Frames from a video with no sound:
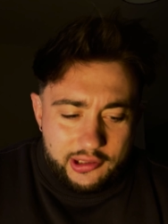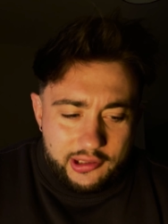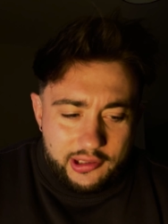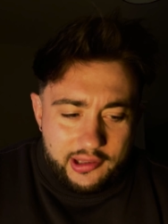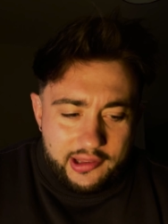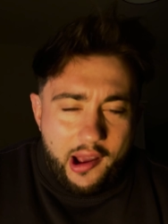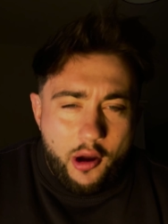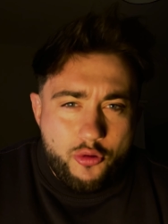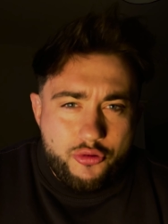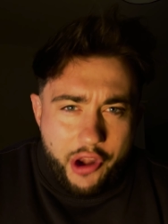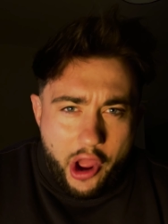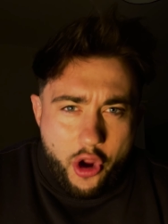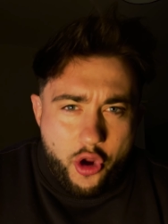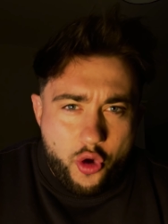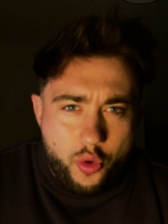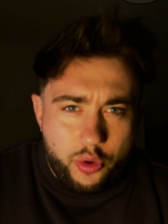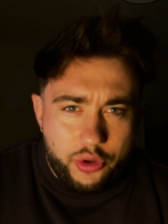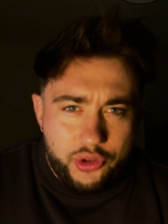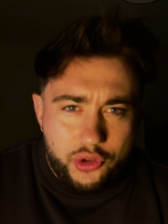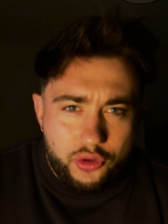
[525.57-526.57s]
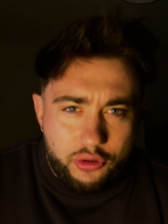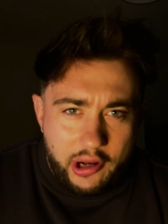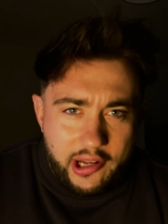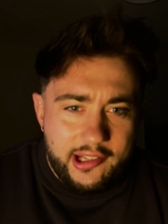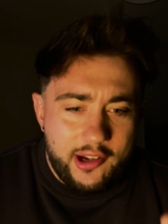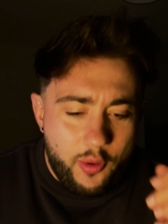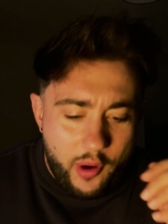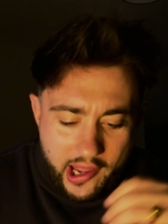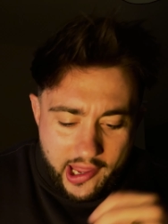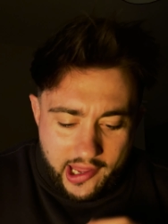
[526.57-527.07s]
they'll know
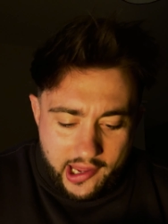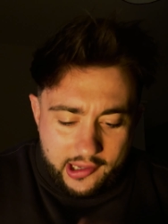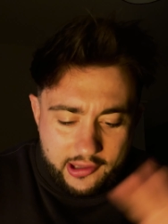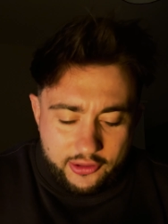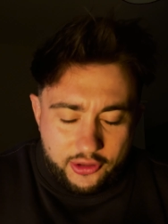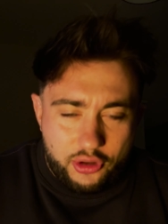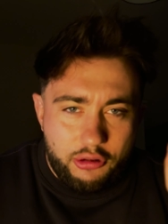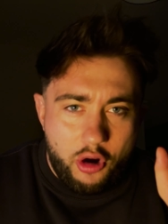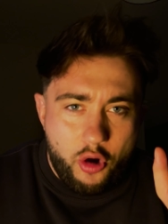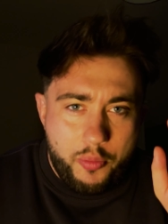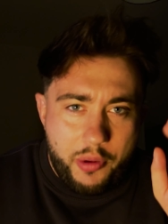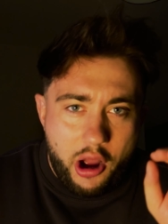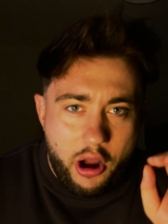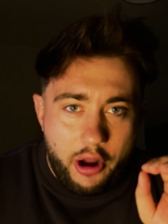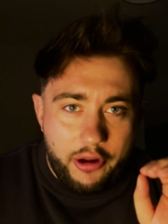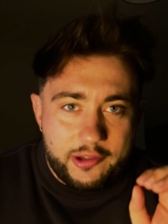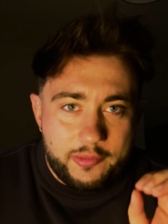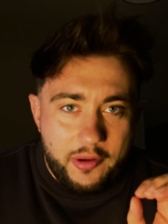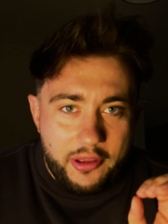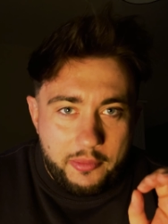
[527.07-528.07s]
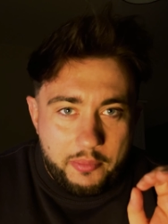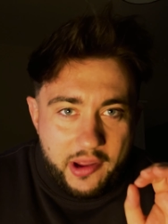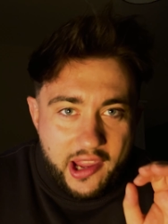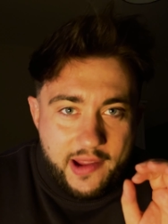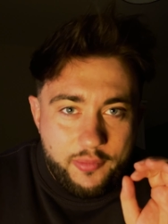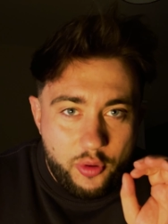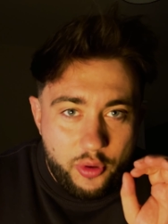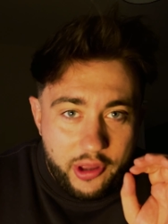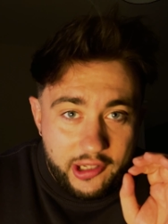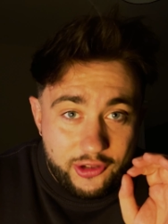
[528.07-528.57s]
straight away it can scroll past. But the
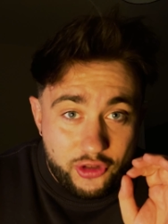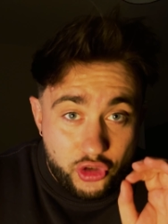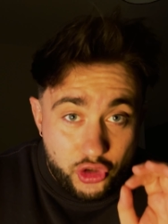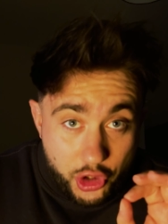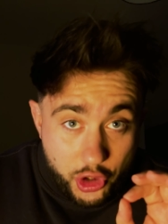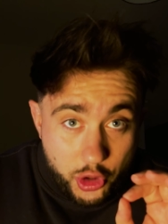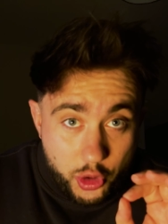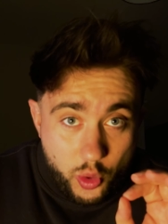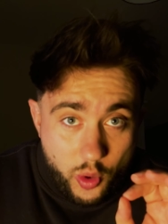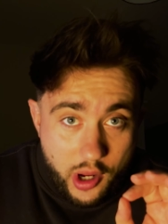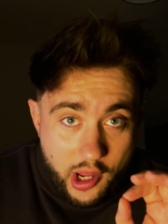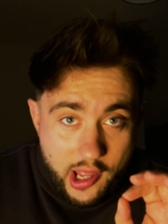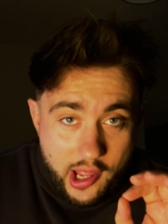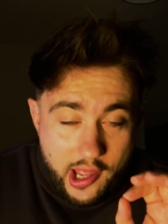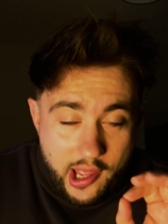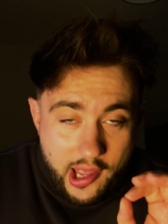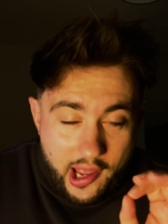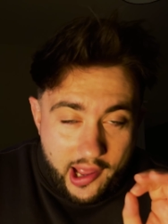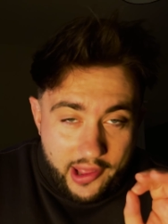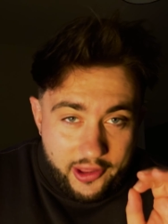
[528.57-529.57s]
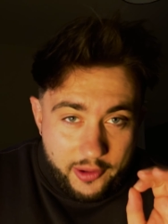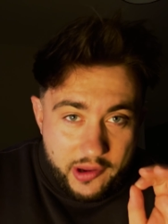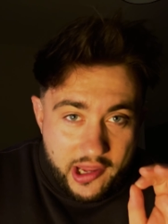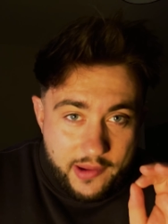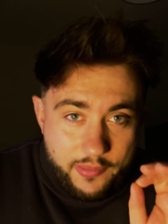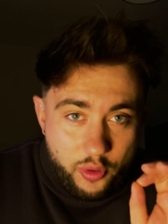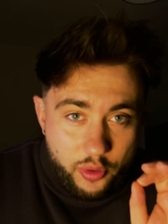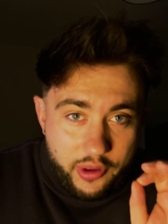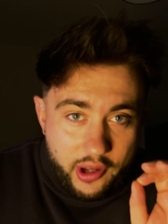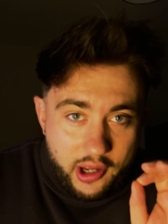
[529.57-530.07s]
people that do and the
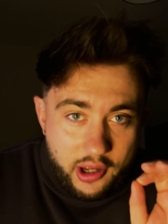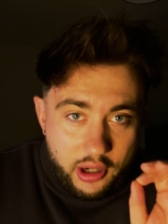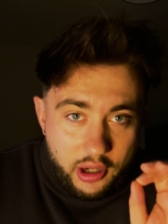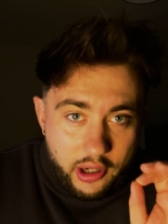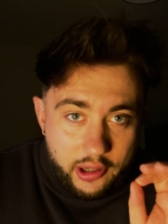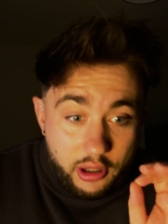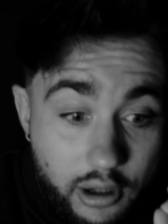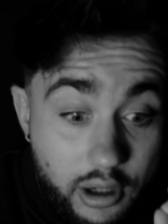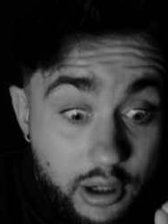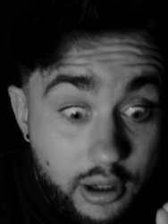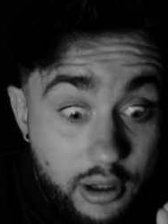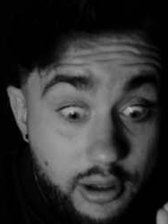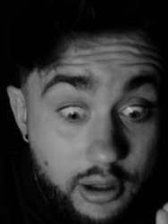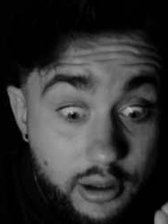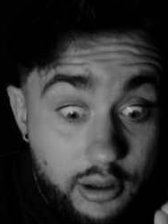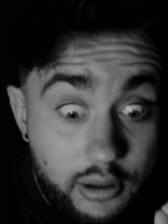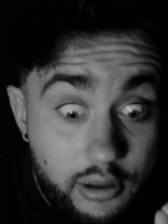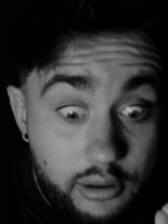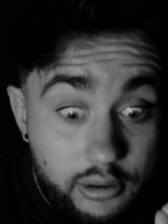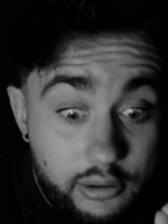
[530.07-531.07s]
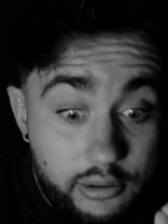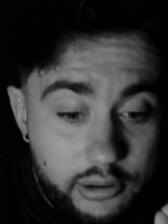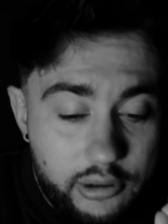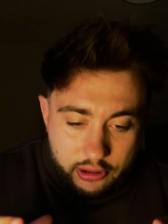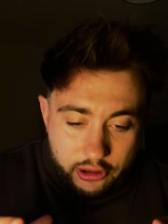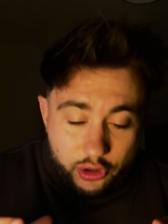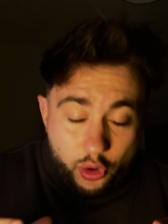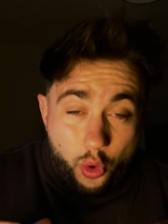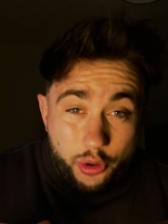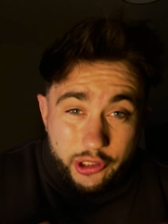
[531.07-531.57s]
people that are like, oh,
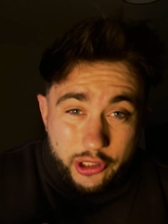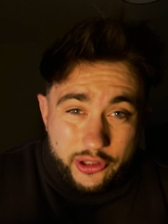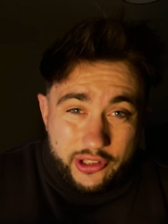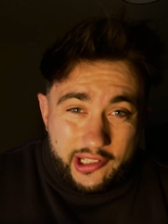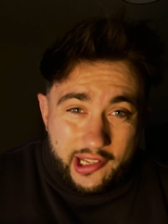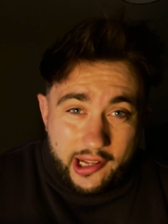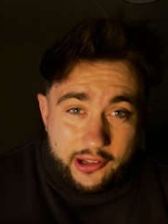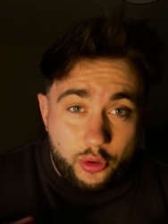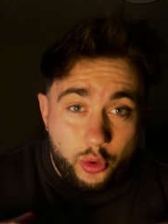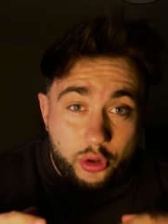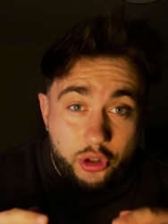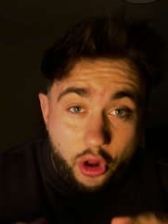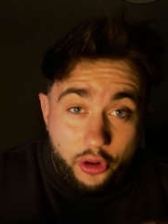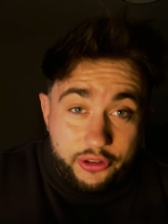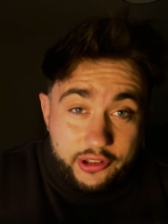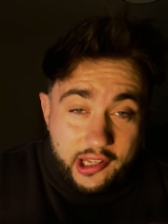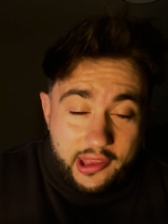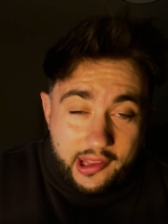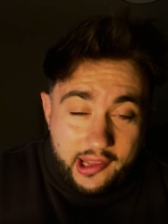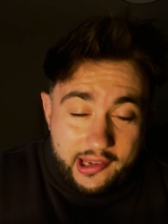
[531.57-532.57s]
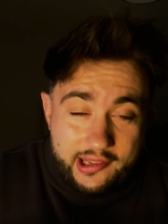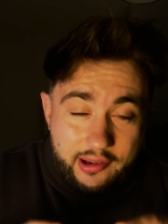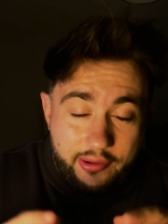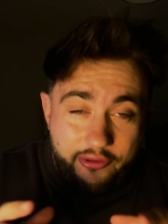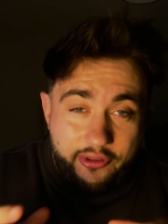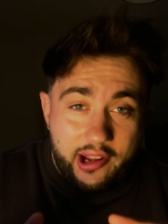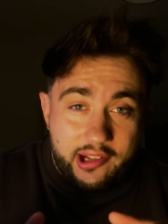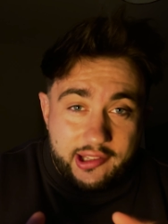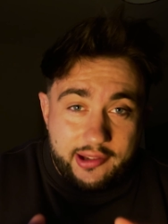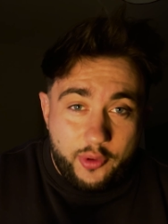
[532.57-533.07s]
you're using the actual content then as an
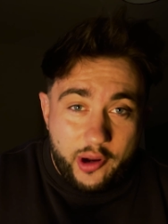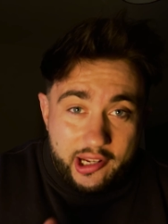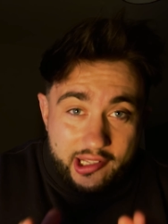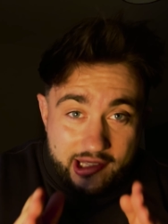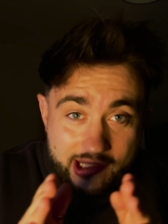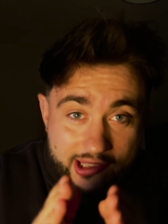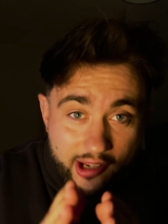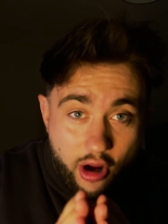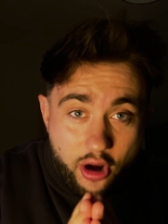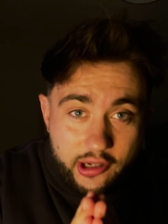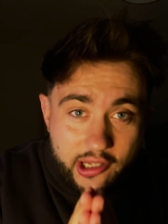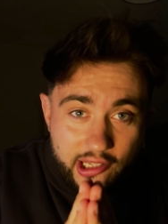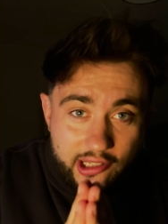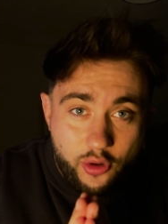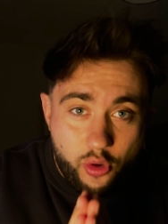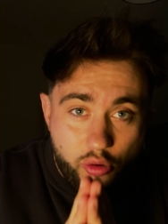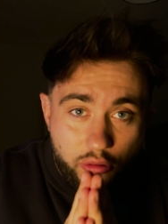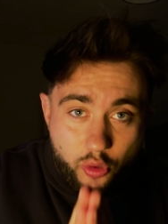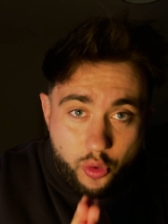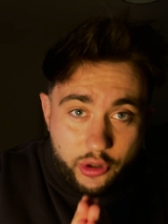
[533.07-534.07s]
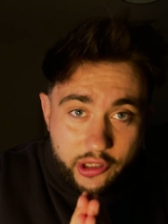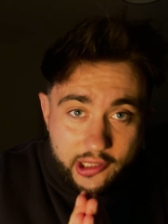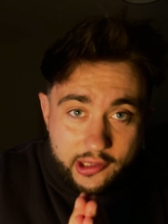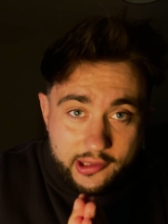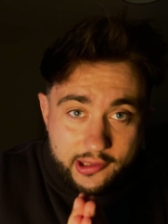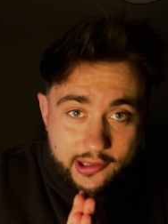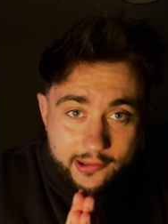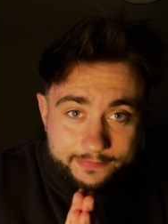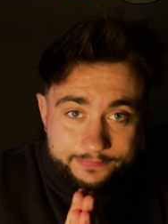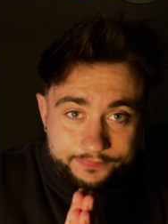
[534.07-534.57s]
effective way to target your
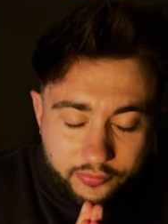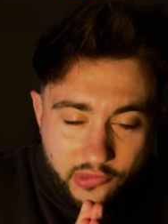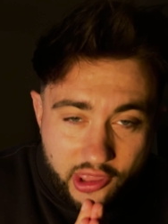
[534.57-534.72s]
audience.